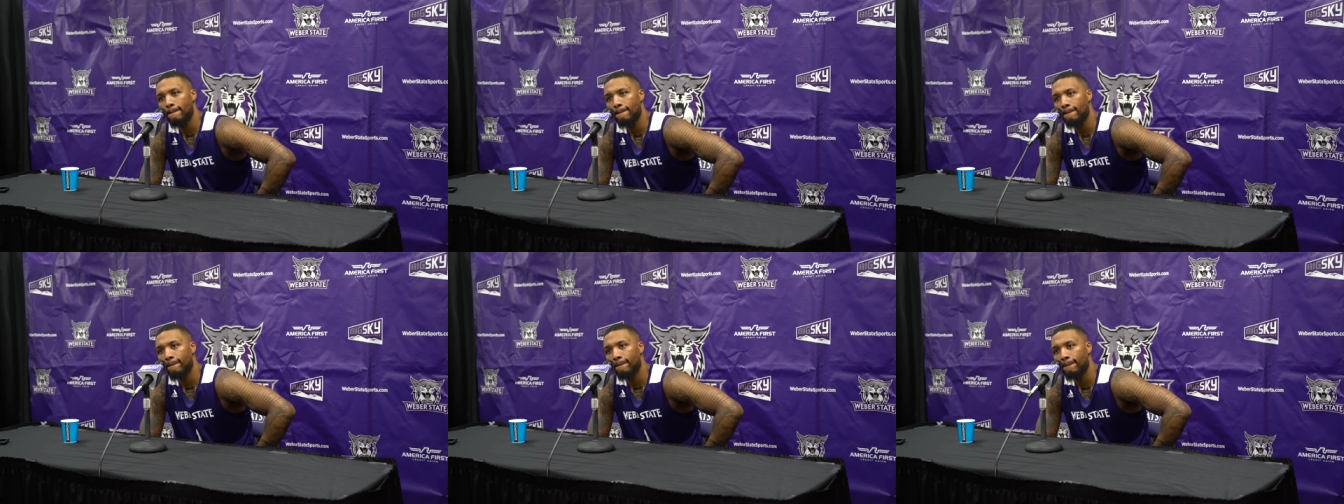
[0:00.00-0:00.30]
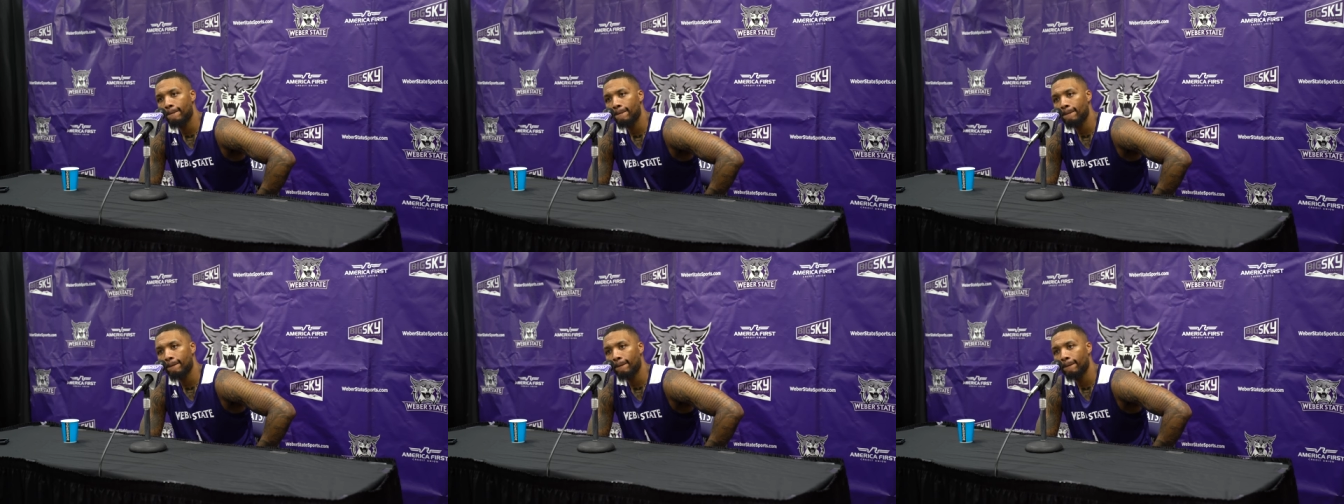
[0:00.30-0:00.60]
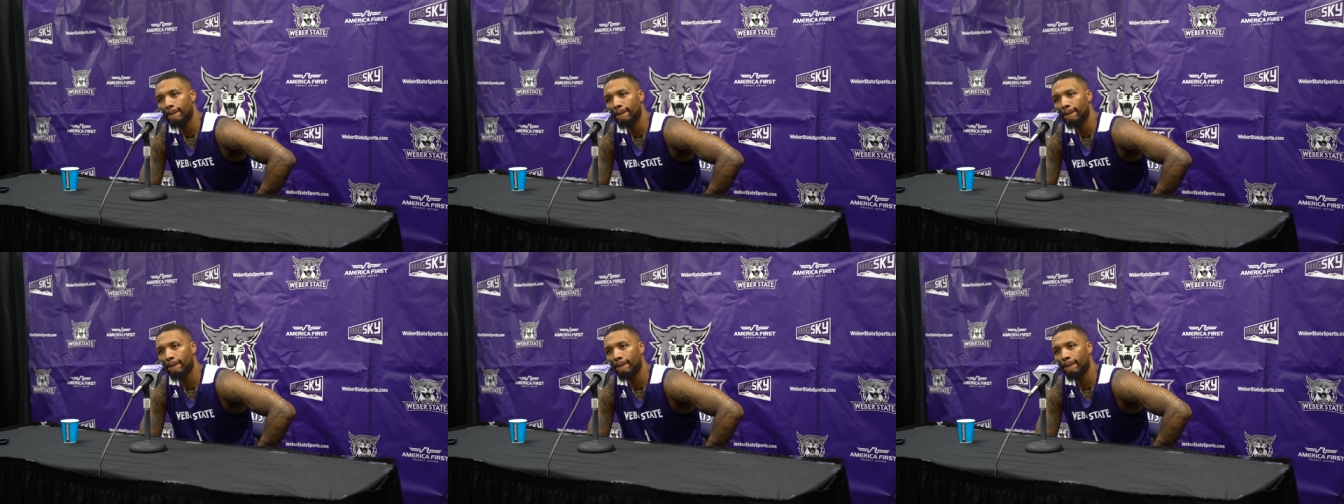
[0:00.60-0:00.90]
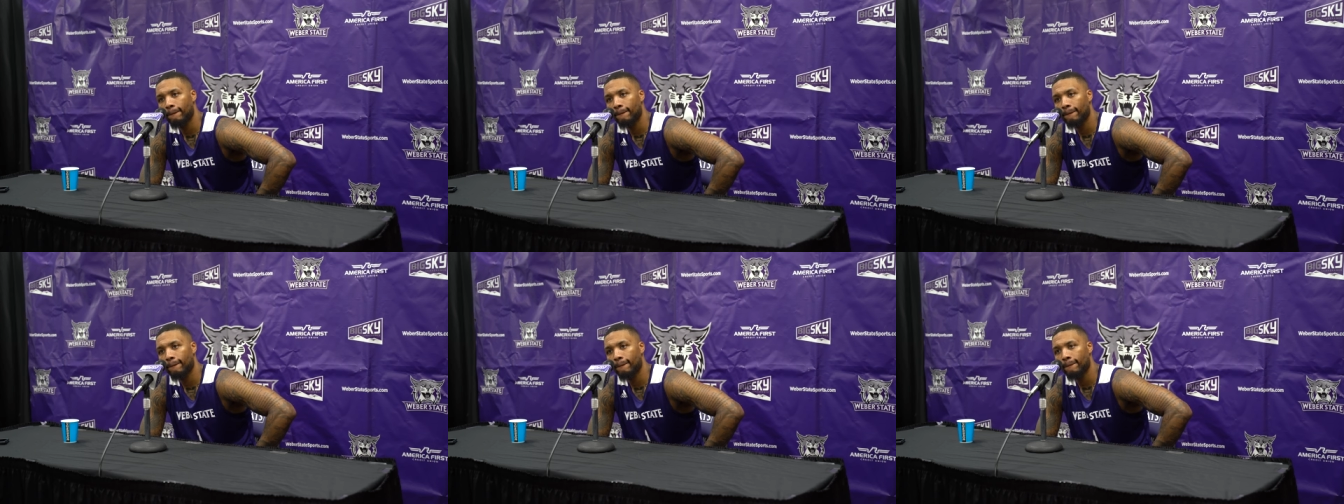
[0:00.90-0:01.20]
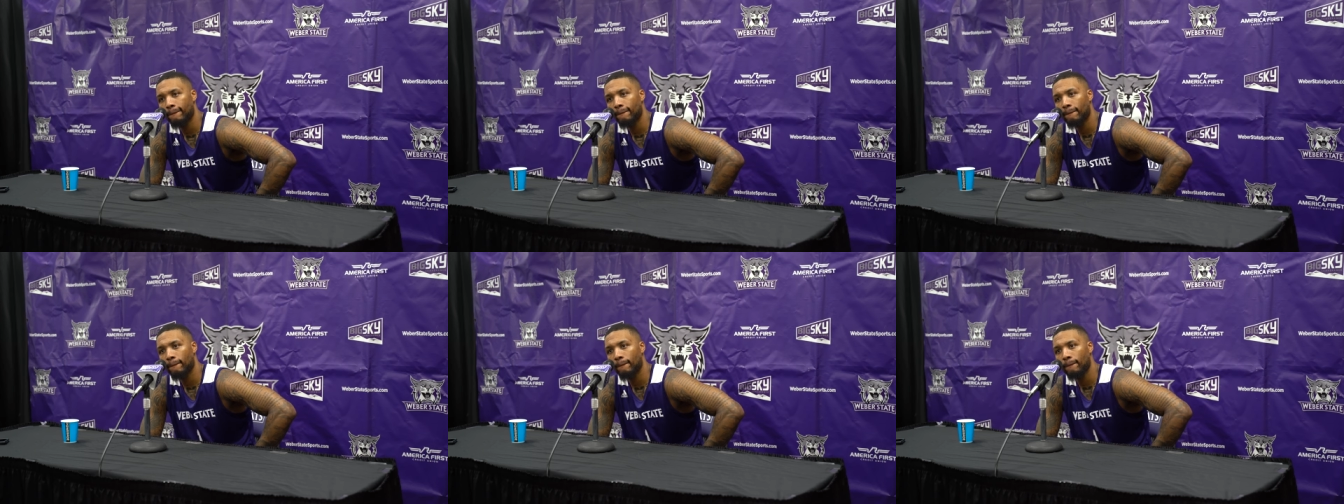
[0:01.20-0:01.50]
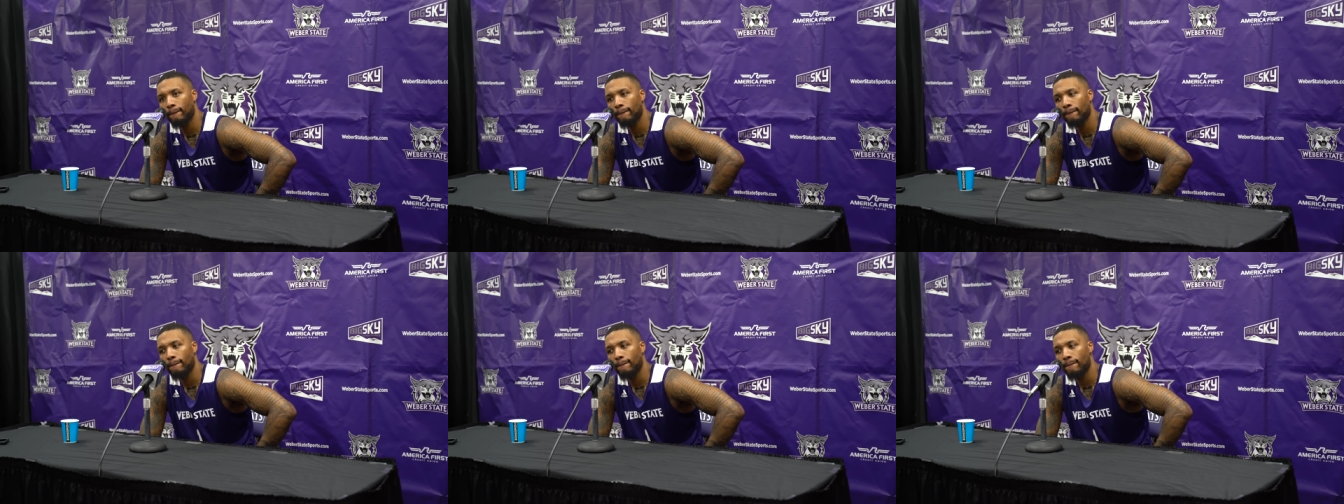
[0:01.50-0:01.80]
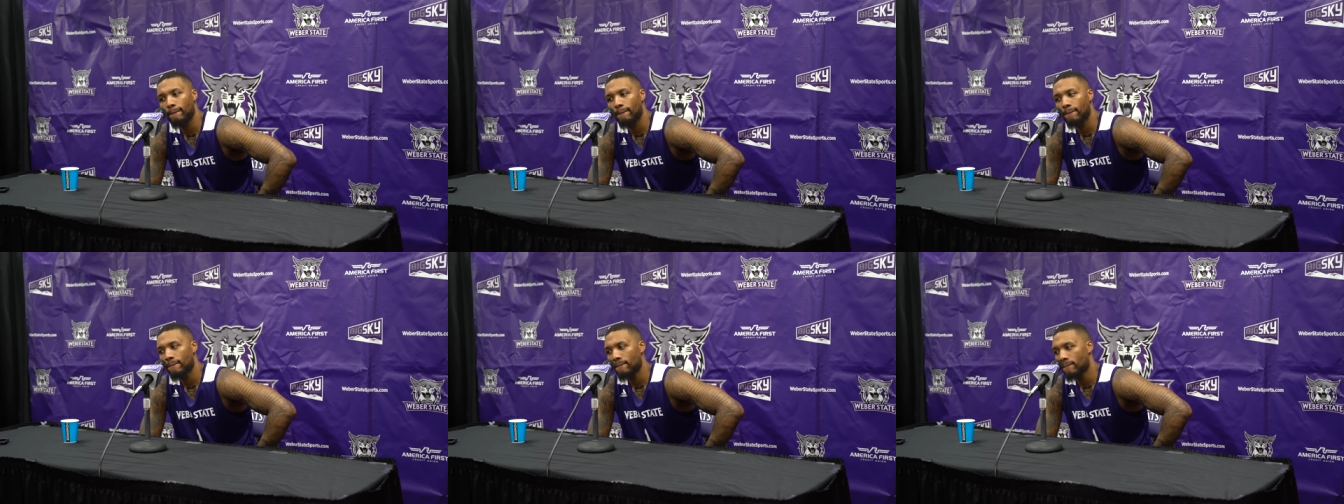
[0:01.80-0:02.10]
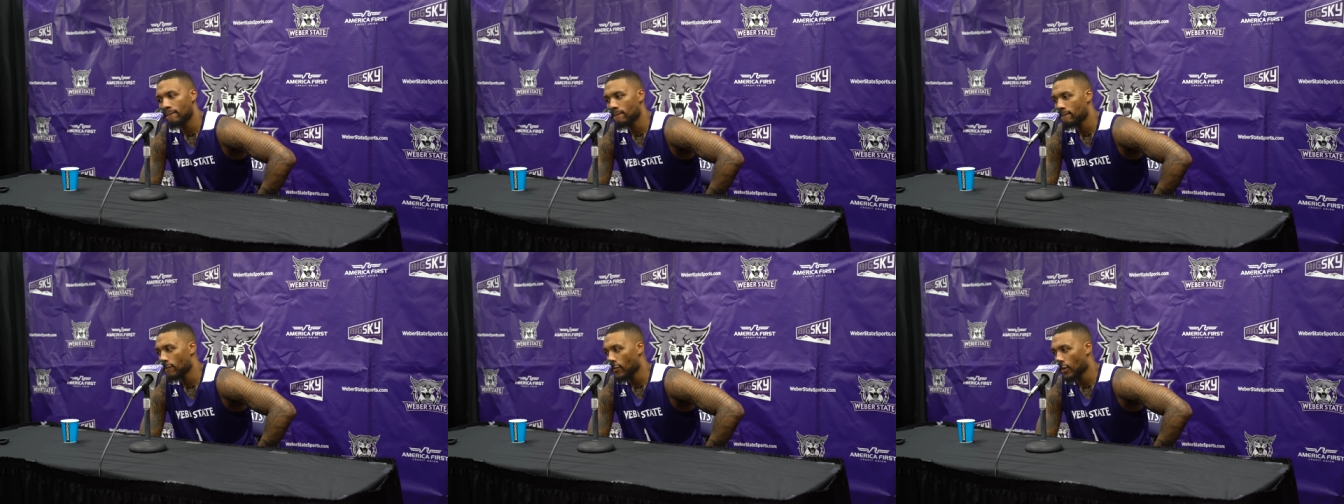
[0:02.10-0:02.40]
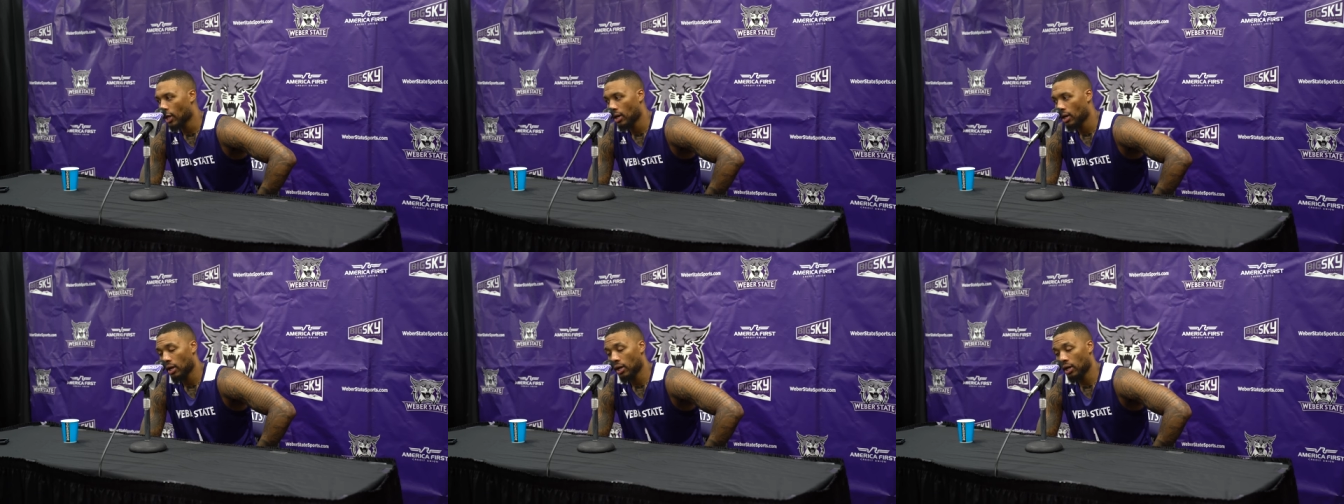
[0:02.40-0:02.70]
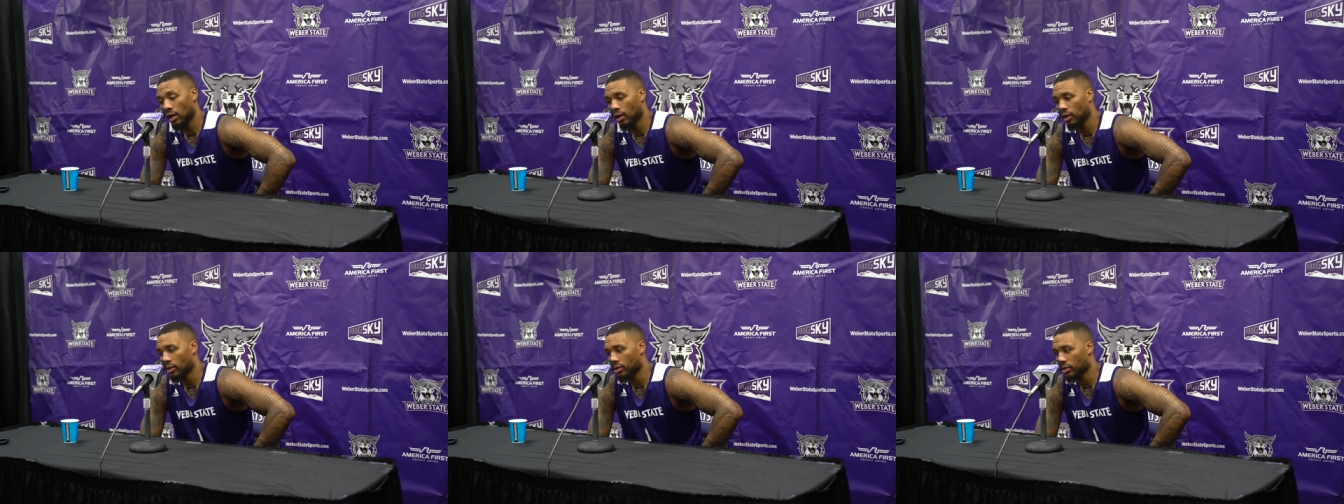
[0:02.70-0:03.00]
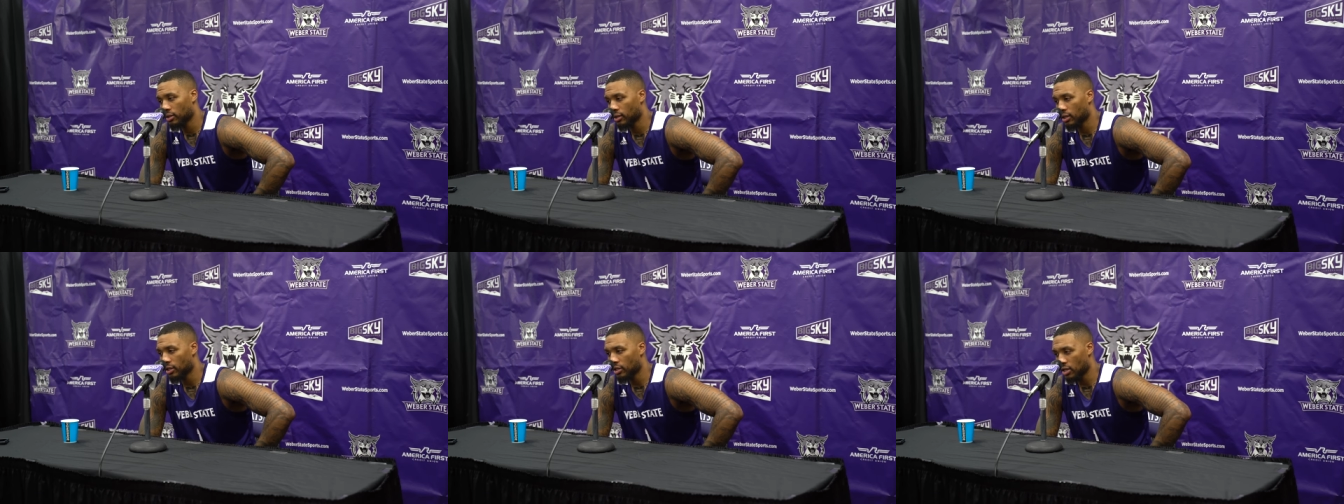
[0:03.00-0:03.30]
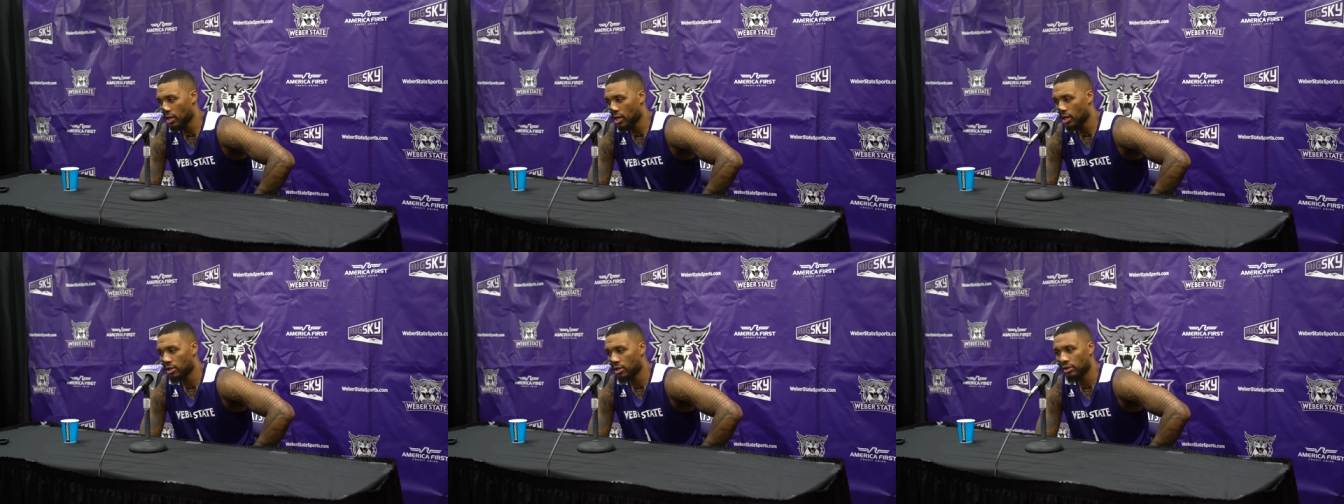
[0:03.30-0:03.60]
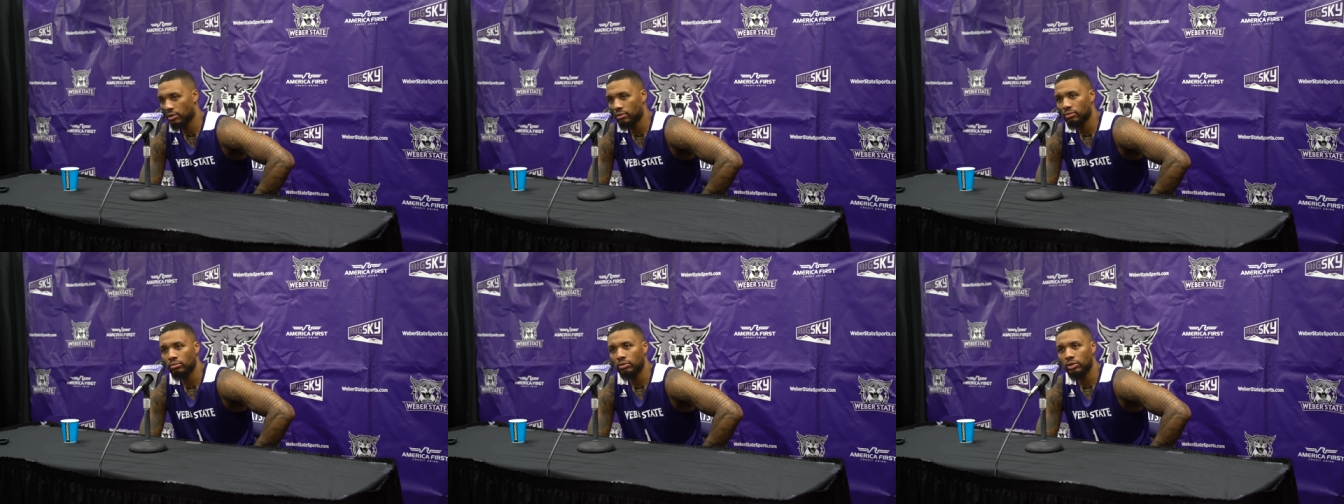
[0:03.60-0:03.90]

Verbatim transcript: in as a Weber State all-time great? it's, it's an honor.